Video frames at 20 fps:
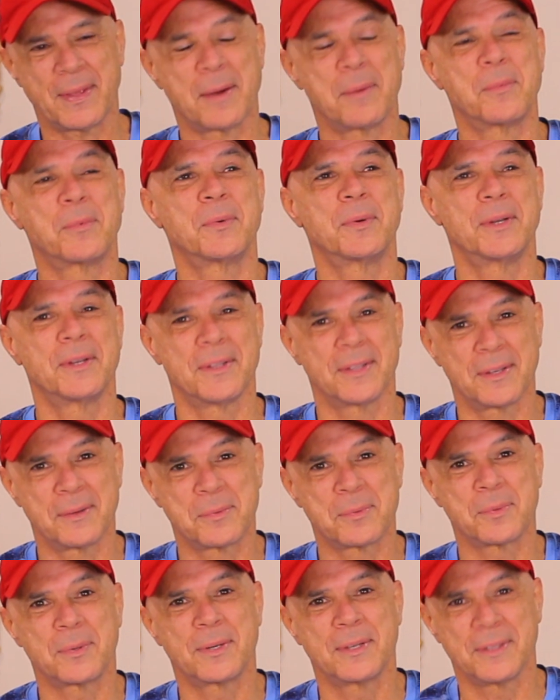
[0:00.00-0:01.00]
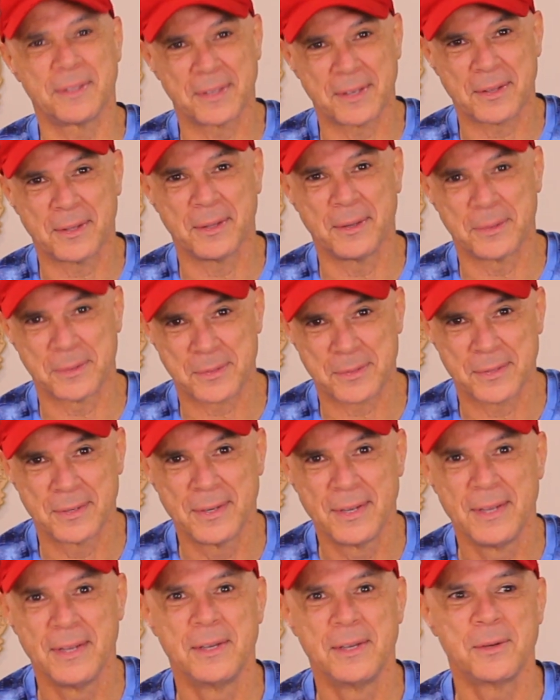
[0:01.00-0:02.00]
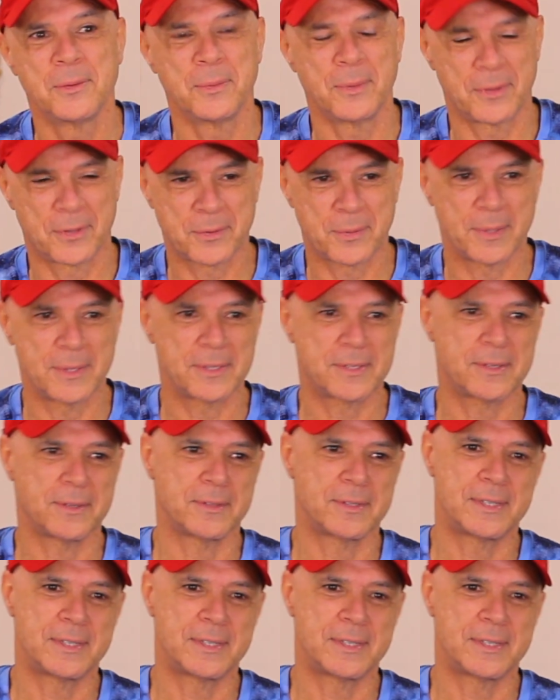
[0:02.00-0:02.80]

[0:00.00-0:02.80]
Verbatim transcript: I'm really, really close with Crystal.